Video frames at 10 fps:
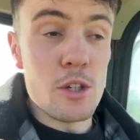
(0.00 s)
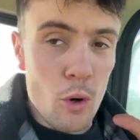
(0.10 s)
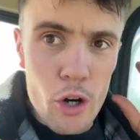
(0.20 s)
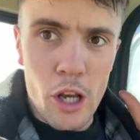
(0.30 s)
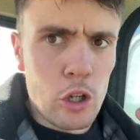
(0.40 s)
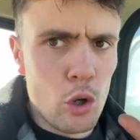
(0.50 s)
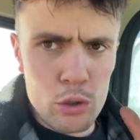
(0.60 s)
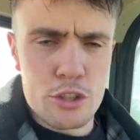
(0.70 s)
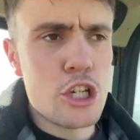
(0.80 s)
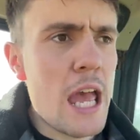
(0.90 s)
you want a
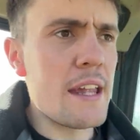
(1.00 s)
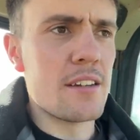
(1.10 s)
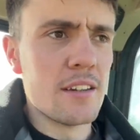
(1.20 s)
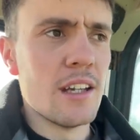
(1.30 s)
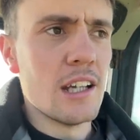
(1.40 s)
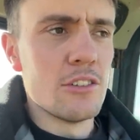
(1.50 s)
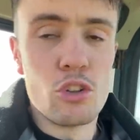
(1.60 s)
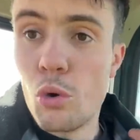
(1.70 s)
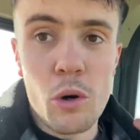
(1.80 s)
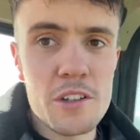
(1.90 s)
cold shed.
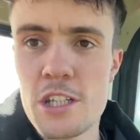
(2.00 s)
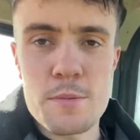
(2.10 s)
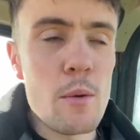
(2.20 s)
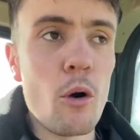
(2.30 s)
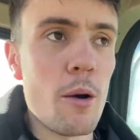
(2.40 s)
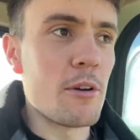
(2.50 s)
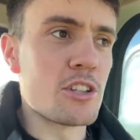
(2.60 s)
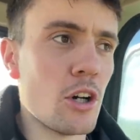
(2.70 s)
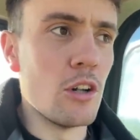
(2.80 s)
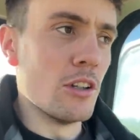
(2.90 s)
Don't want it to be warm at
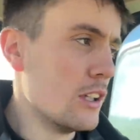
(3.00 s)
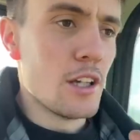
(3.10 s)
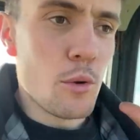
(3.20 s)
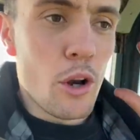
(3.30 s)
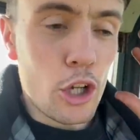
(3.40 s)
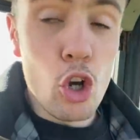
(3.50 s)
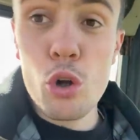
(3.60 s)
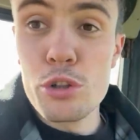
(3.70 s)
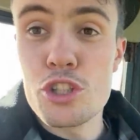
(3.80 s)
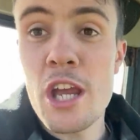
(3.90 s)
all. You want a
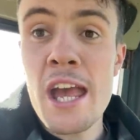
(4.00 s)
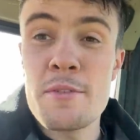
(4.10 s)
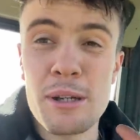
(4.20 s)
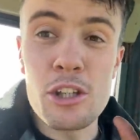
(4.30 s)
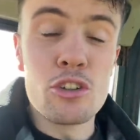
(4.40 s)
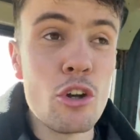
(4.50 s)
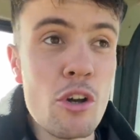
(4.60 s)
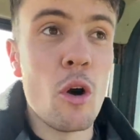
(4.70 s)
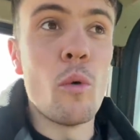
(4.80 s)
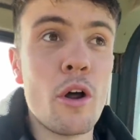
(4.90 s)
cold shed, but you do
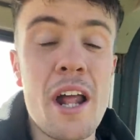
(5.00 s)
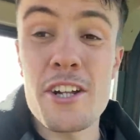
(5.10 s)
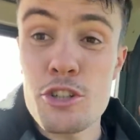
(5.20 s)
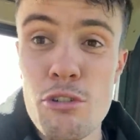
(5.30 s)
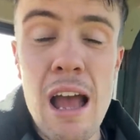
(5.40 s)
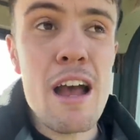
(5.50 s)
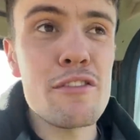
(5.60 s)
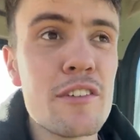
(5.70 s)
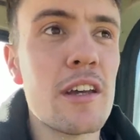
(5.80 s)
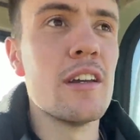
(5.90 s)
not want a
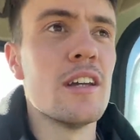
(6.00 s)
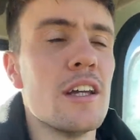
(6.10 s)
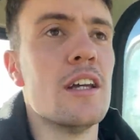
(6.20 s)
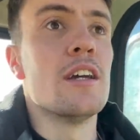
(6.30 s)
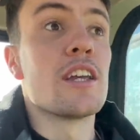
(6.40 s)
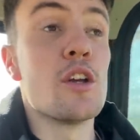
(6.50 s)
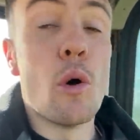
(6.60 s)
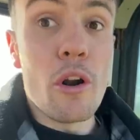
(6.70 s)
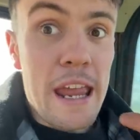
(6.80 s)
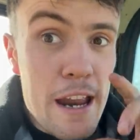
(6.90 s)
draft. You
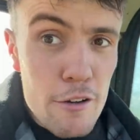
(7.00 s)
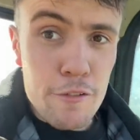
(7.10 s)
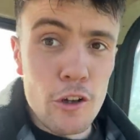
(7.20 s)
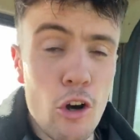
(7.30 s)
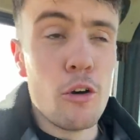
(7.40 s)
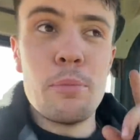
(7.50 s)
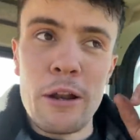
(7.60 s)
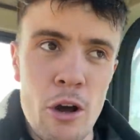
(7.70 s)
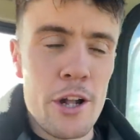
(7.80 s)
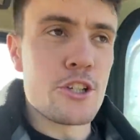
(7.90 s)
want airflow, but
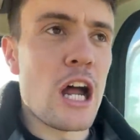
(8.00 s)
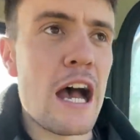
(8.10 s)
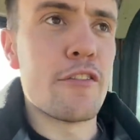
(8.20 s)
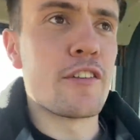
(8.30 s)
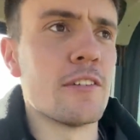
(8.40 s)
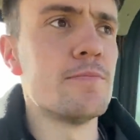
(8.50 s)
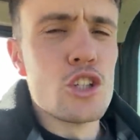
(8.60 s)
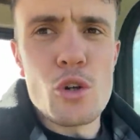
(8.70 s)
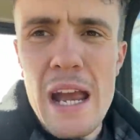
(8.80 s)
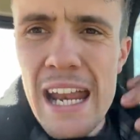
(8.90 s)
not a draft.
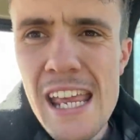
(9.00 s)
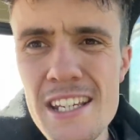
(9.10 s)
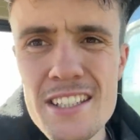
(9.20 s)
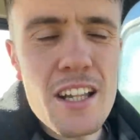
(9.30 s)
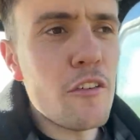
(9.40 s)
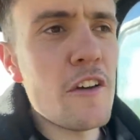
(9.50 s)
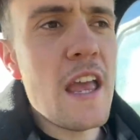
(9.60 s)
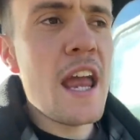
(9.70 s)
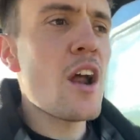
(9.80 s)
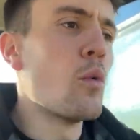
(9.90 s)
So any
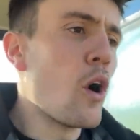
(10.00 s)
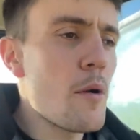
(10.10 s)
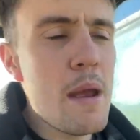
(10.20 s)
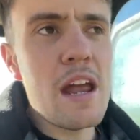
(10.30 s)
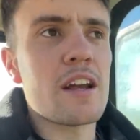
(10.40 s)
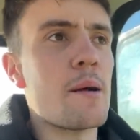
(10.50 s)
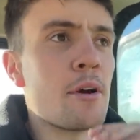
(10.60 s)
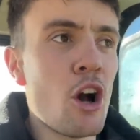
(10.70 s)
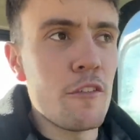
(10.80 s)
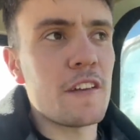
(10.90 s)
stuffy air, warm air
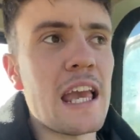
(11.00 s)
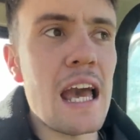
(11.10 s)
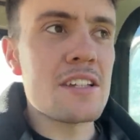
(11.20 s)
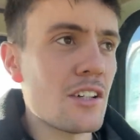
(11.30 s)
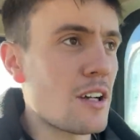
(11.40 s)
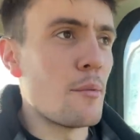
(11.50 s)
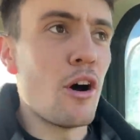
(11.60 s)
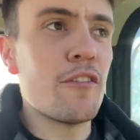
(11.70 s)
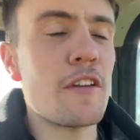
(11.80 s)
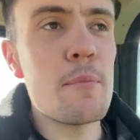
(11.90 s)
coming off the cattle, coming
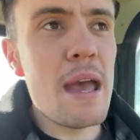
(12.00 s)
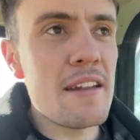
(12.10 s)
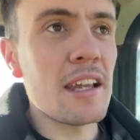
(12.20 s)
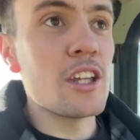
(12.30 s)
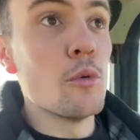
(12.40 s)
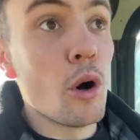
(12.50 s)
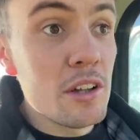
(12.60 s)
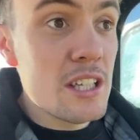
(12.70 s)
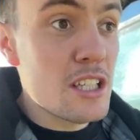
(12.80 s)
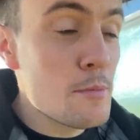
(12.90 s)
off the bedding, you
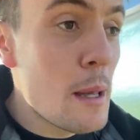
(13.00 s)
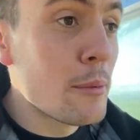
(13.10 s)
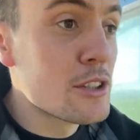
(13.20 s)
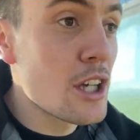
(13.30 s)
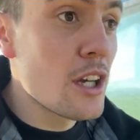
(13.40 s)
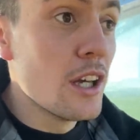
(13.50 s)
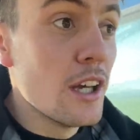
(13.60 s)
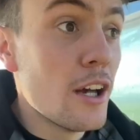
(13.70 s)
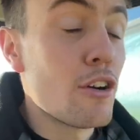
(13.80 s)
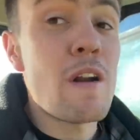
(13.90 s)
want it to be able to
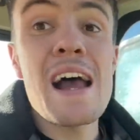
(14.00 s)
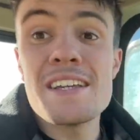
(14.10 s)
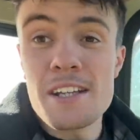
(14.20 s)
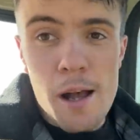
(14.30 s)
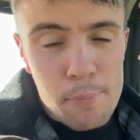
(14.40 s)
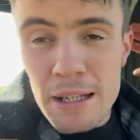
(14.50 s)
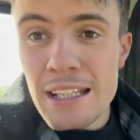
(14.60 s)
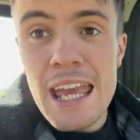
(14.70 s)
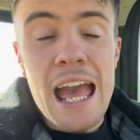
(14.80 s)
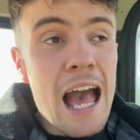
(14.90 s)
rise up and
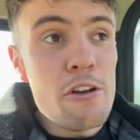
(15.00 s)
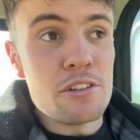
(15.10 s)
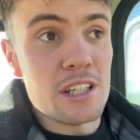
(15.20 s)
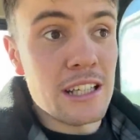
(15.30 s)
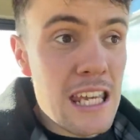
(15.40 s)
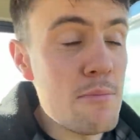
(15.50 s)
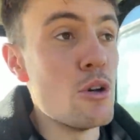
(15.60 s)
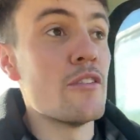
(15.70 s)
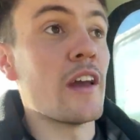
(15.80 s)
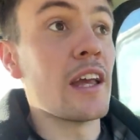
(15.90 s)
get out and keep
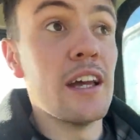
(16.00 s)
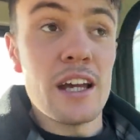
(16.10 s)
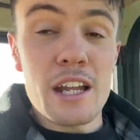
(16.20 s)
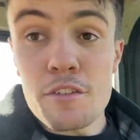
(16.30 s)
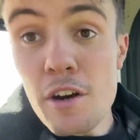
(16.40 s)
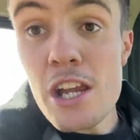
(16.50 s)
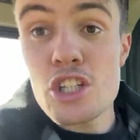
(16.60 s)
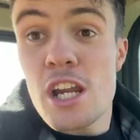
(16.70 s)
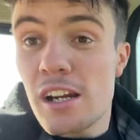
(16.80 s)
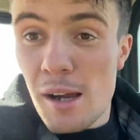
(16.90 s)
moving, and fresh
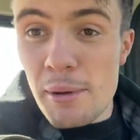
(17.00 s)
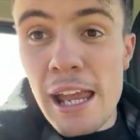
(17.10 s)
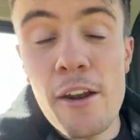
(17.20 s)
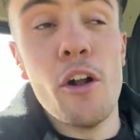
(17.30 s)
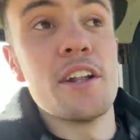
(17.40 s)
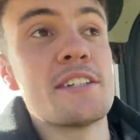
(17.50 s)
air coming in all the